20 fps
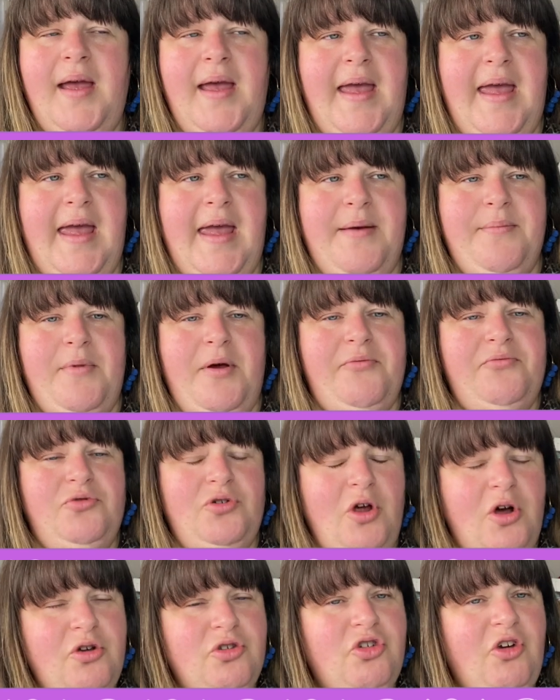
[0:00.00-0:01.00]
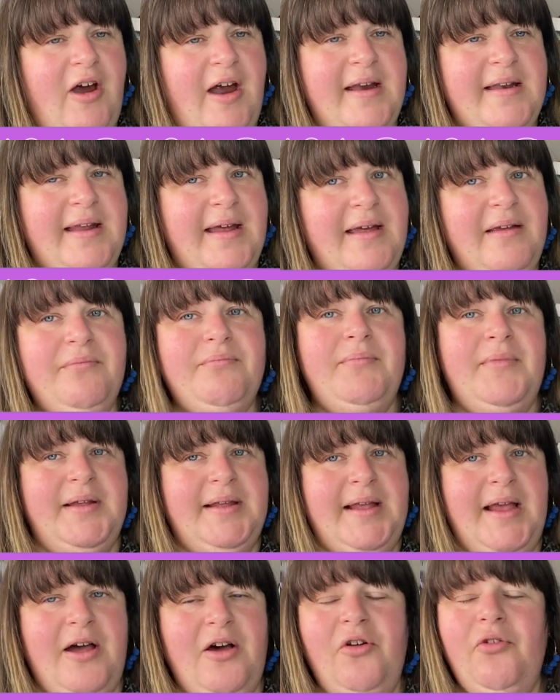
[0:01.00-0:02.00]
I've not tried it
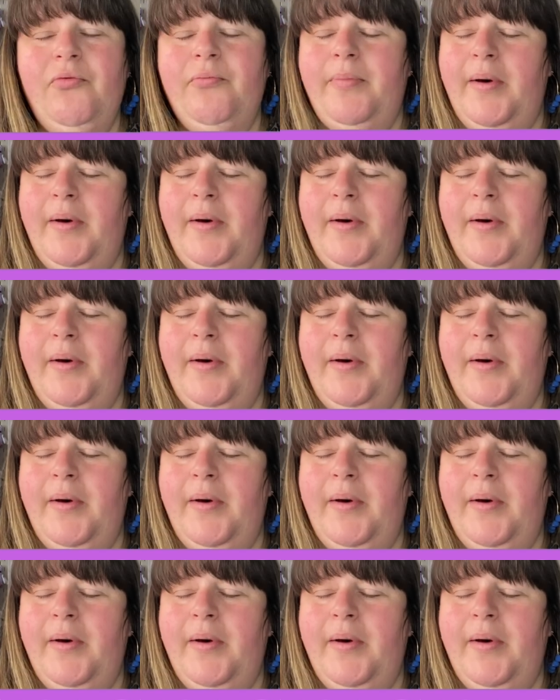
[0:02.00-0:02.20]
myself,